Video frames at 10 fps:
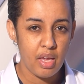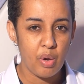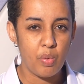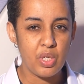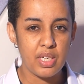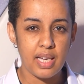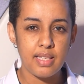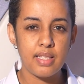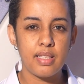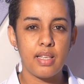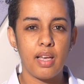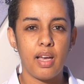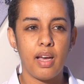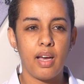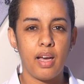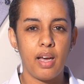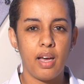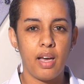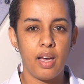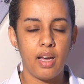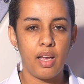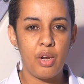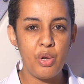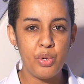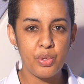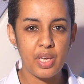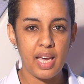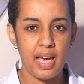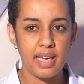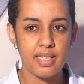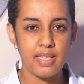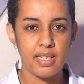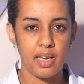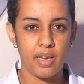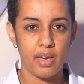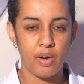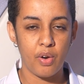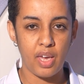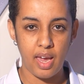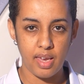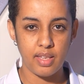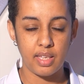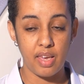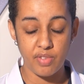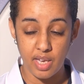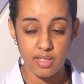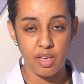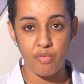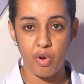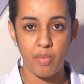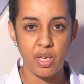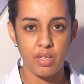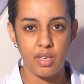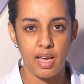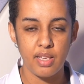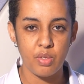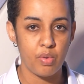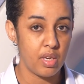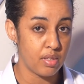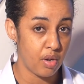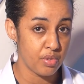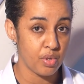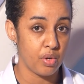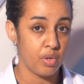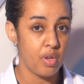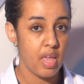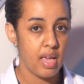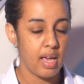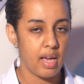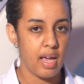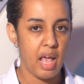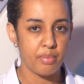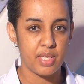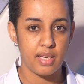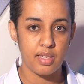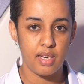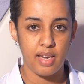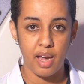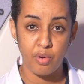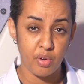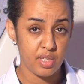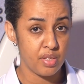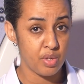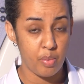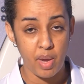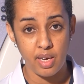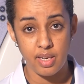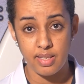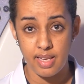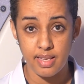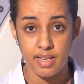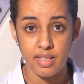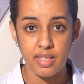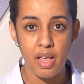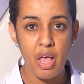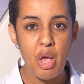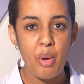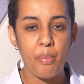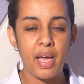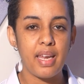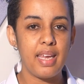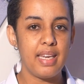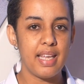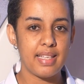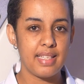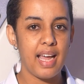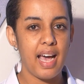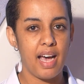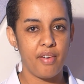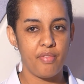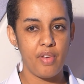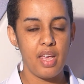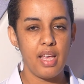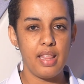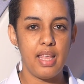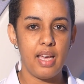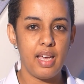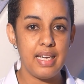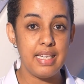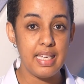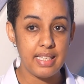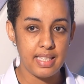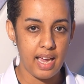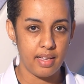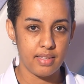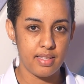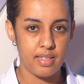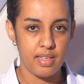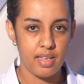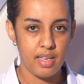we just look at, okay, it gives us information, yes, it also helps us in diagnosing so many diseases, but it doesn't have the details